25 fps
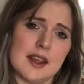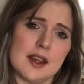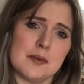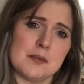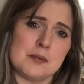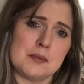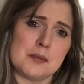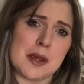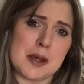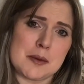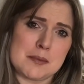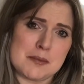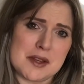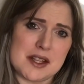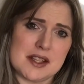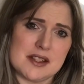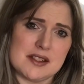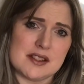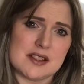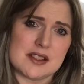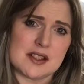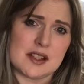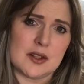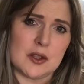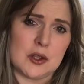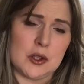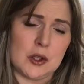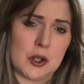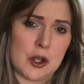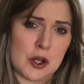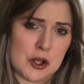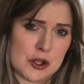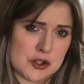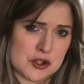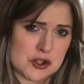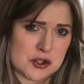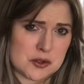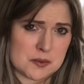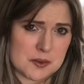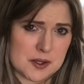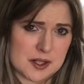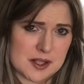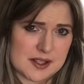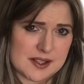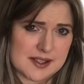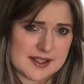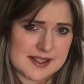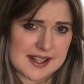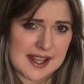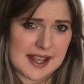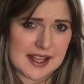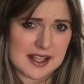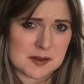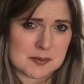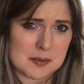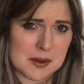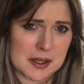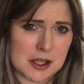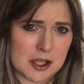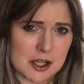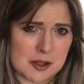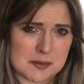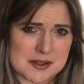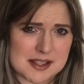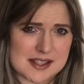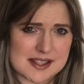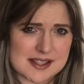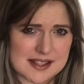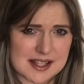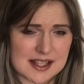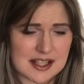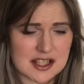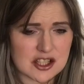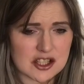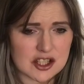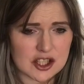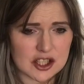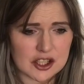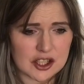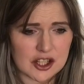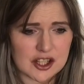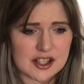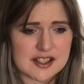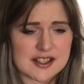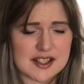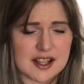Pipit Loungewear set by Common Stitch cut out.